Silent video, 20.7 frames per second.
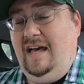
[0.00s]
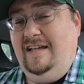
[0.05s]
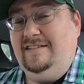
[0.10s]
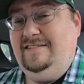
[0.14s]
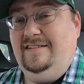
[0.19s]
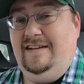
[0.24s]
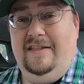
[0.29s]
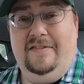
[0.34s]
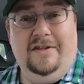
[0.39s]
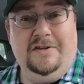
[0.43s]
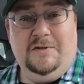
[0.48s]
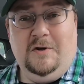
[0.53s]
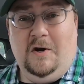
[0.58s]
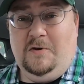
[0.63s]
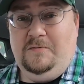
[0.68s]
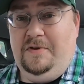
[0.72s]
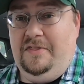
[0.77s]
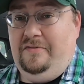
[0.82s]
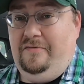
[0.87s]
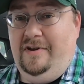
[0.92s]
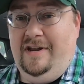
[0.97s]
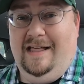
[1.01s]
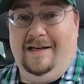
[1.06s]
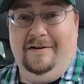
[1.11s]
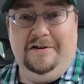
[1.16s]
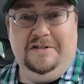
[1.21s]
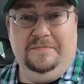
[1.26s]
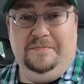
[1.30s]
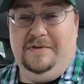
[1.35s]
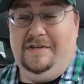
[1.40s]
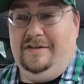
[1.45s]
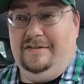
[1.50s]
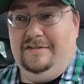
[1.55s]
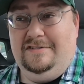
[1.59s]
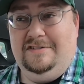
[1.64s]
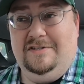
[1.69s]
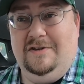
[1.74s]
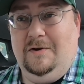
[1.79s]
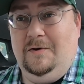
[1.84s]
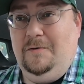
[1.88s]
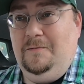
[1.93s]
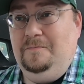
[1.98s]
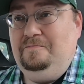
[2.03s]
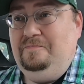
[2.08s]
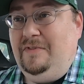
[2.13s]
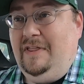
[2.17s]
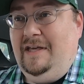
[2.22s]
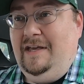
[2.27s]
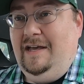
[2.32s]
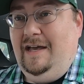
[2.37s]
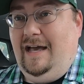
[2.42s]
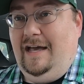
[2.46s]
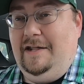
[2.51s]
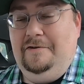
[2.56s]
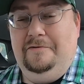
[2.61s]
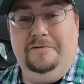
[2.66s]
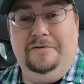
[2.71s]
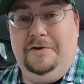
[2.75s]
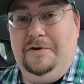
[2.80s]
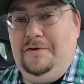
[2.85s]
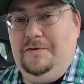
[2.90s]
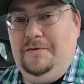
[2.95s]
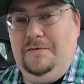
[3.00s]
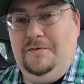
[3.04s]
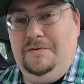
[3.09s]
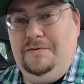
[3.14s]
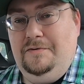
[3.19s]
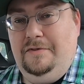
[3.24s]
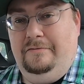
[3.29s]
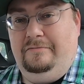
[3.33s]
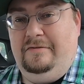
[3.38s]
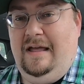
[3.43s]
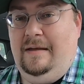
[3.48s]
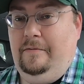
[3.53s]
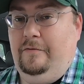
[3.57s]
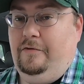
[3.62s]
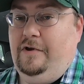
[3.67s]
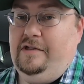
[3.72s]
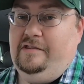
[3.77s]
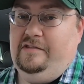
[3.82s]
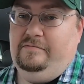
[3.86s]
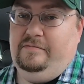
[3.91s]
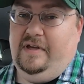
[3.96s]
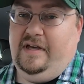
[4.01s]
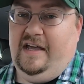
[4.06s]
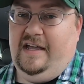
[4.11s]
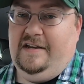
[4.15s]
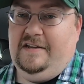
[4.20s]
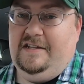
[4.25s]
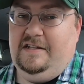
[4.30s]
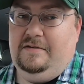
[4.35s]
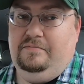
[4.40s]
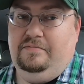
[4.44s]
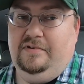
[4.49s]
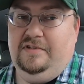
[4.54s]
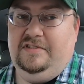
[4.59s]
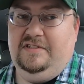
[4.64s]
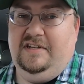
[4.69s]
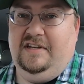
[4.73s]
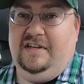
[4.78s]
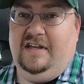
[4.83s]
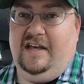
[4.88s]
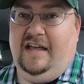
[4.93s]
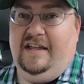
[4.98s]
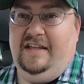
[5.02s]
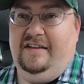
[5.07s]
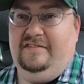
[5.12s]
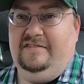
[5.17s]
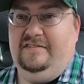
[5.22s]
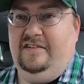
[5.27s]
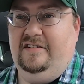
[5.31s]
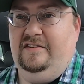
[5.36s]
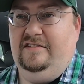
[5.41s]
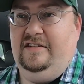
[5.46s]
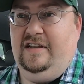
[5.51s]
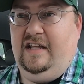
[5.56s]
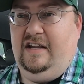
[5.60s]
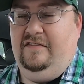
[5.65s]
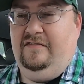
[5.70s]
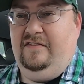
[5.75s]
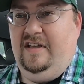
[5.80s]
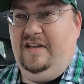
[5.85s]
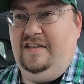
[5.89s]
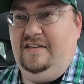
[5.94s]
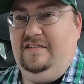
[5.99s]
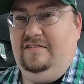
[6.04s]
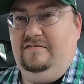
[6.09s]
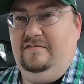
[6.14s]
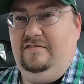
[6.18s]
Today they charged me $3 a piece, so I don't know the rhyme or reason behind it, but I guess they're kind of like,